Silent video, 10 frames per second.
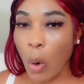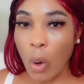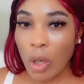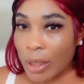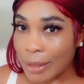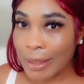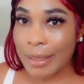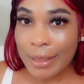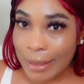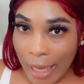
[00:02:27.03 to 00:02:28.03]
or
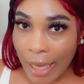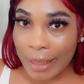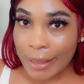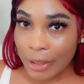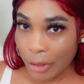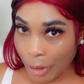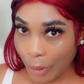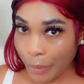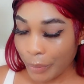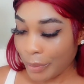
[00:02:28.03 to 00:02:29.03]
this is not, you
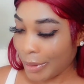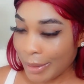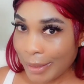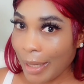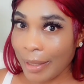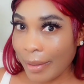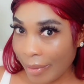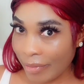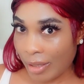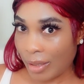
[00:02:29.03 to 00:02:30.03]
know, this is
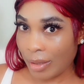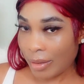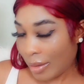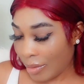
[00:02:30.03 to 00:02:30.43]
not giving.